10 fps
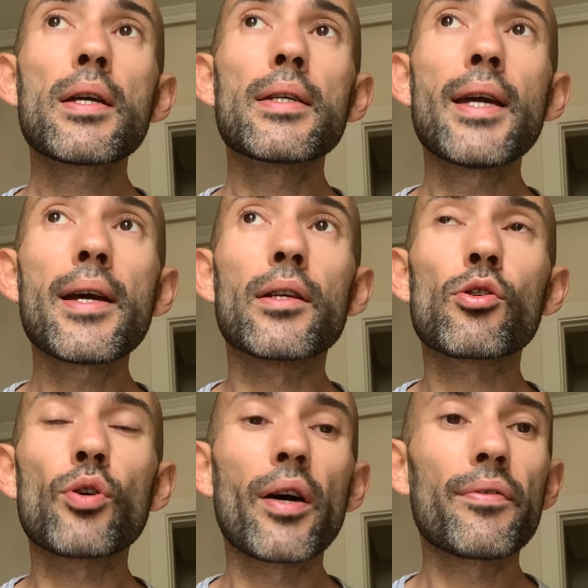Yeah,
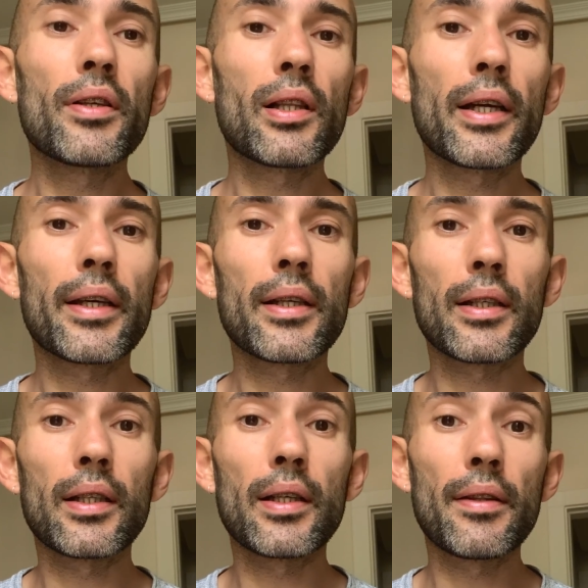so I feel like
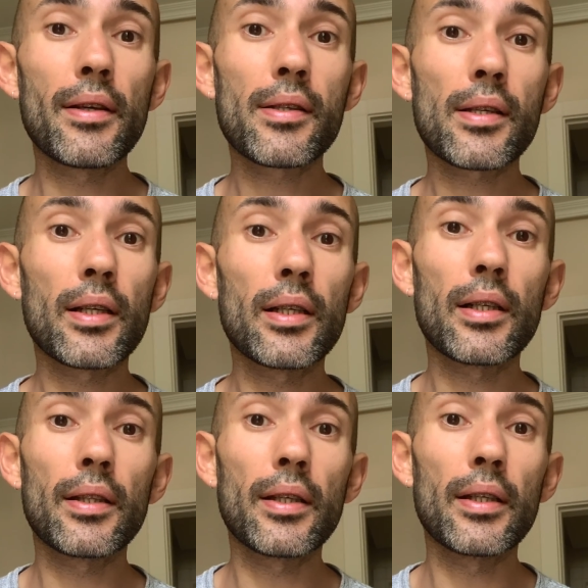these
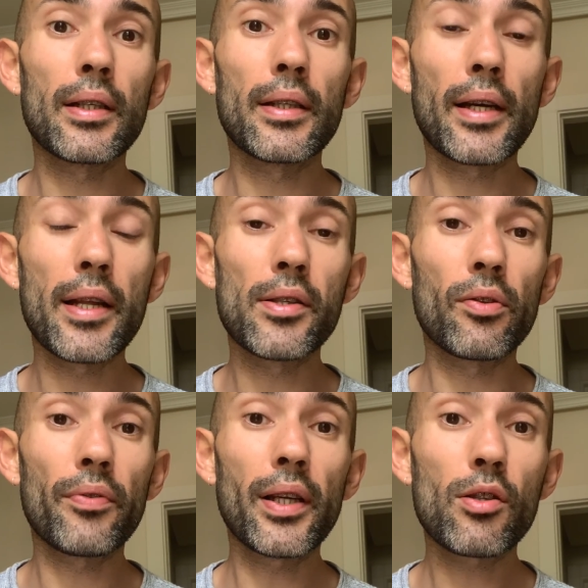are the ideal
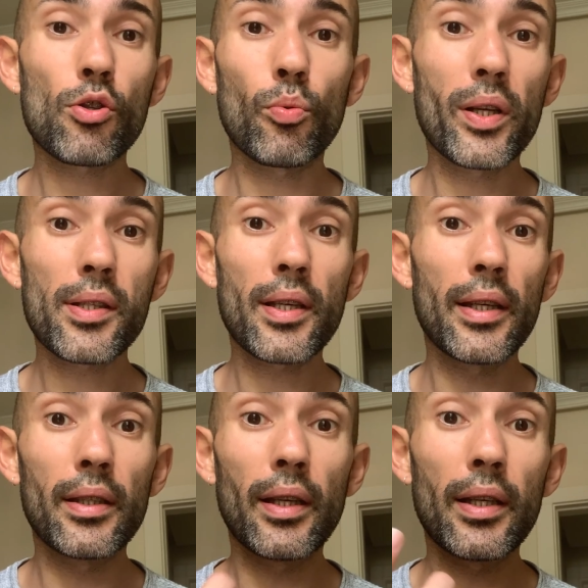things. So once
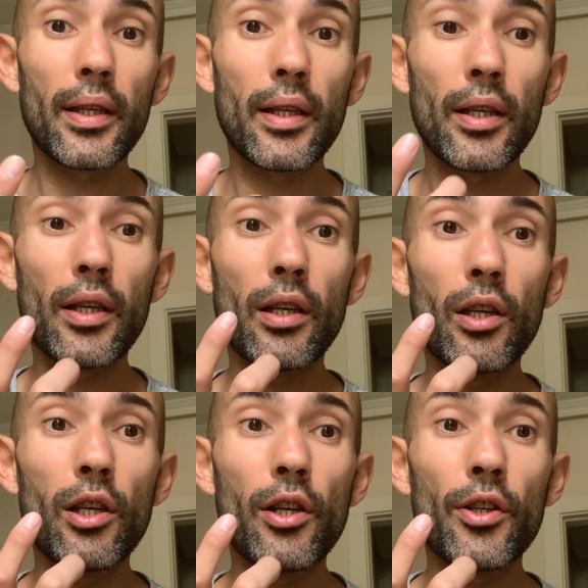again,
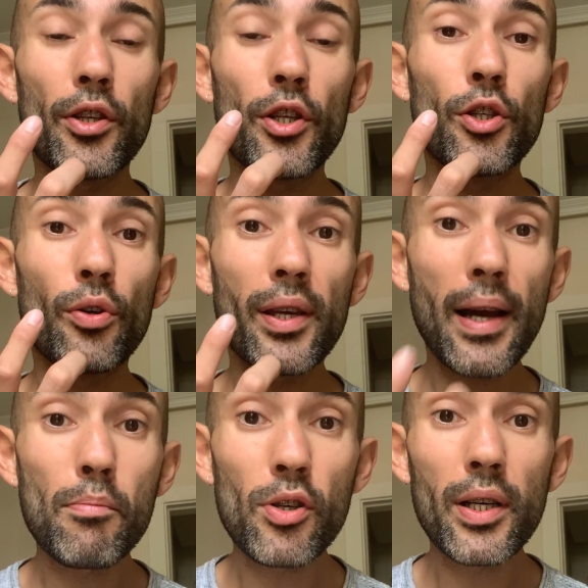learn your
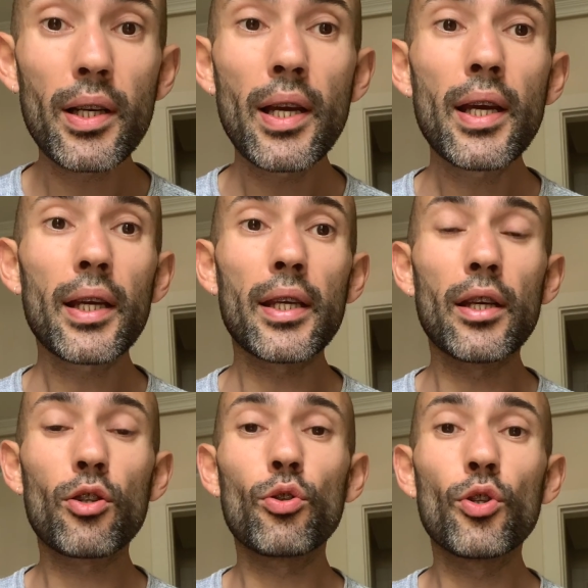camera,
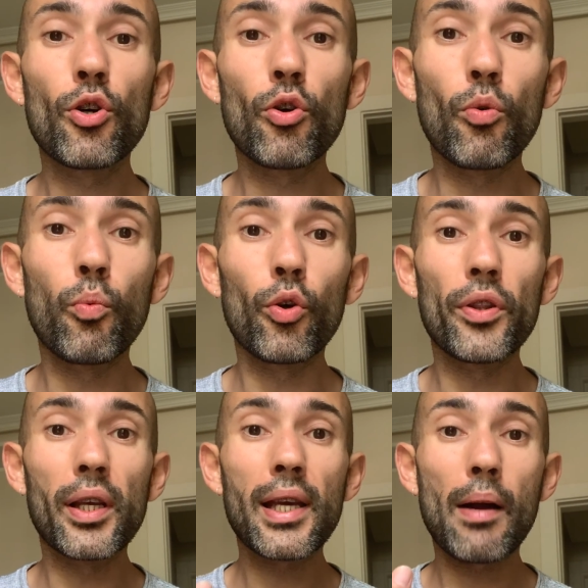get to know what
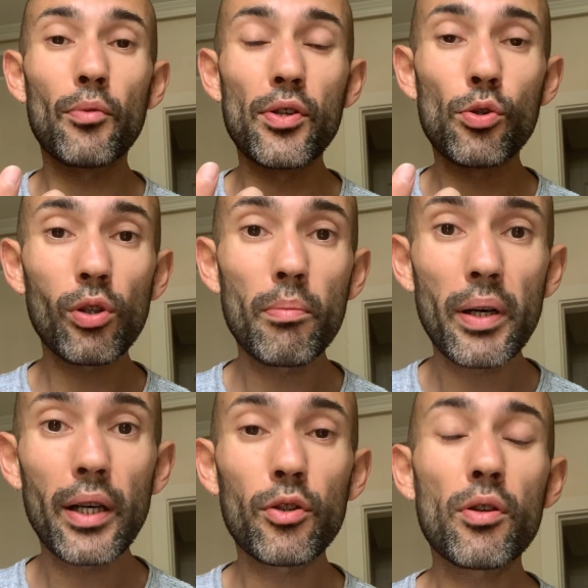the camera is all
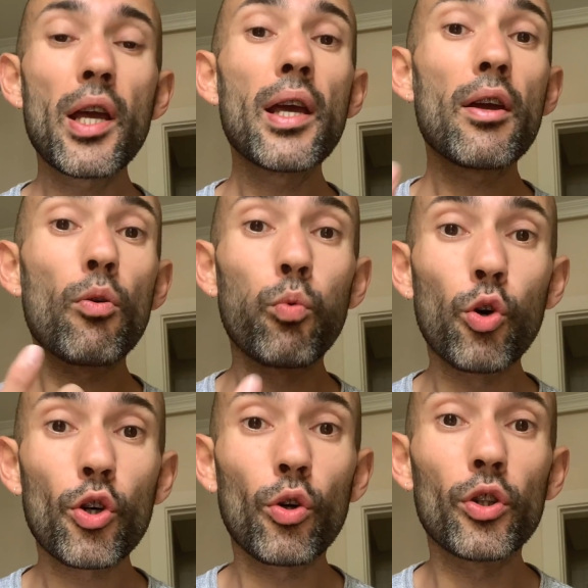about,
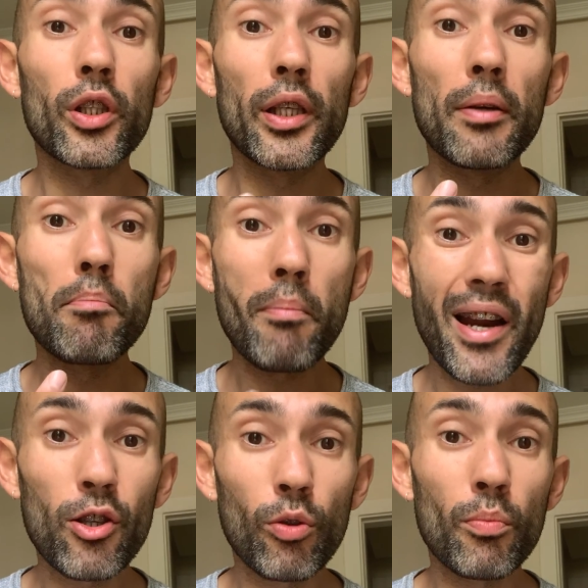work on the
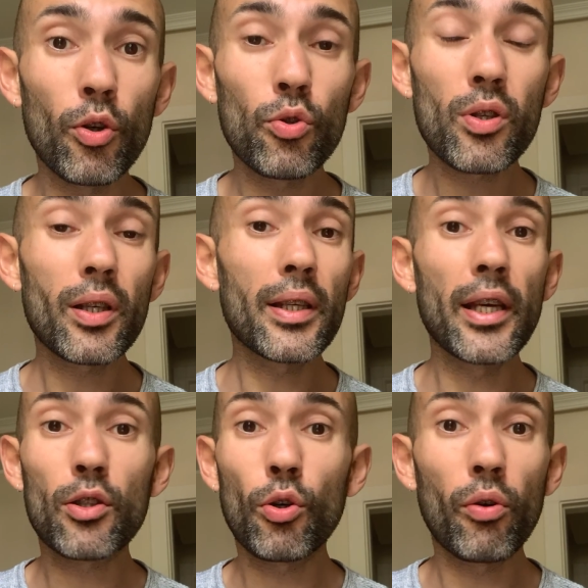manual mode,
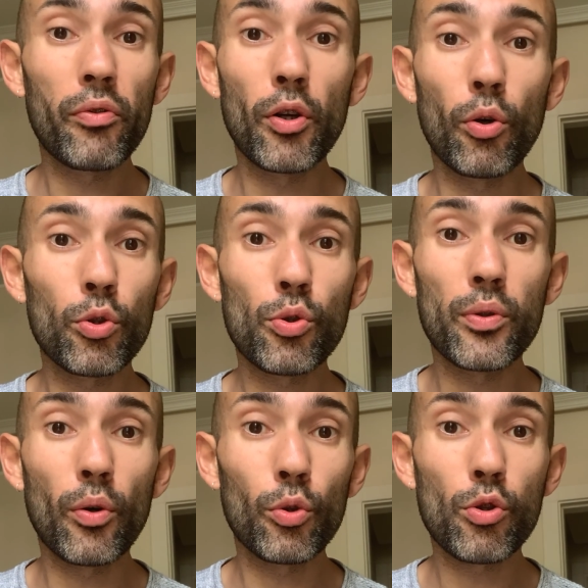get off the
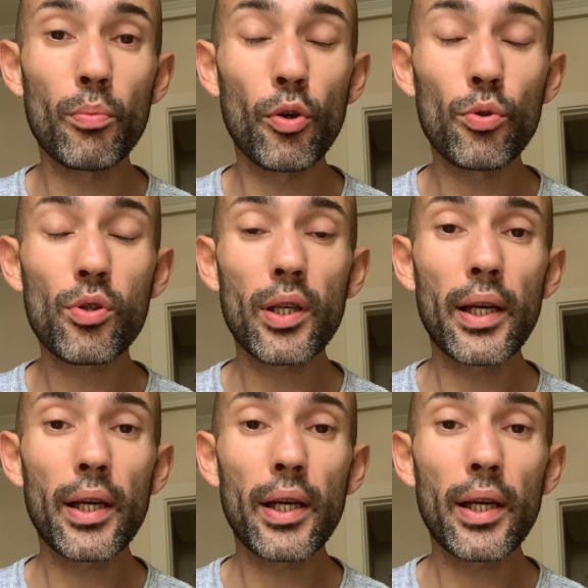auto mode,